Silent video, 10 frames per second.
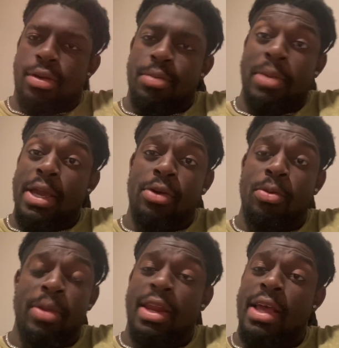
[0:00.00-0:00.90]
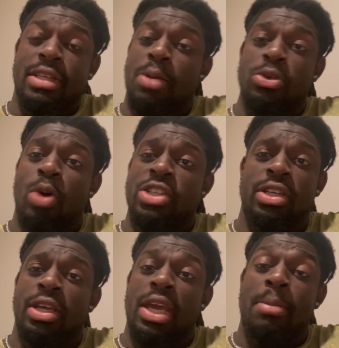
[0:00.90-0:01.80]
Man, oh man, as I was watching
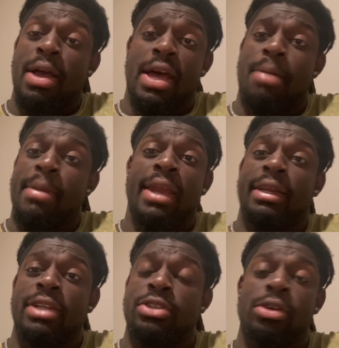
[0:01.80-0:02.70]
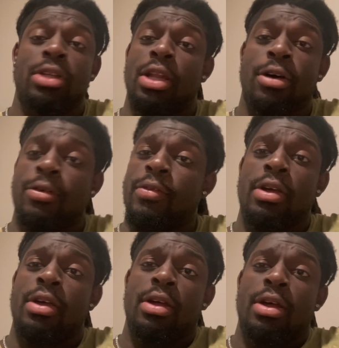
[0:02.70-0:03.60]
the game, I got mad and I turned it off.
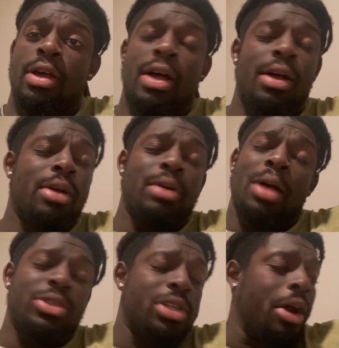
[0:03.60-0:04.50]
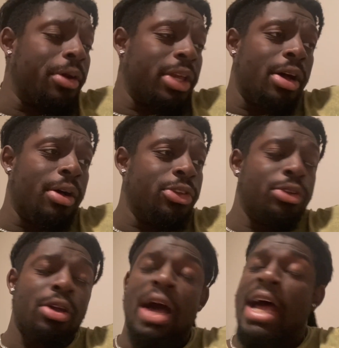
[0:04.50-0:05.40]
I'm sorry, y'all,
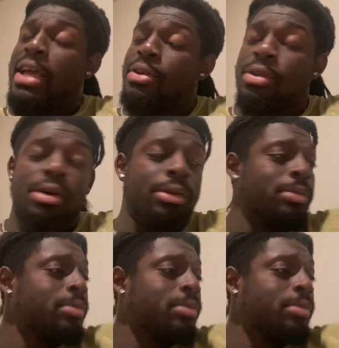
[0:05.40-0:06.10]
you know.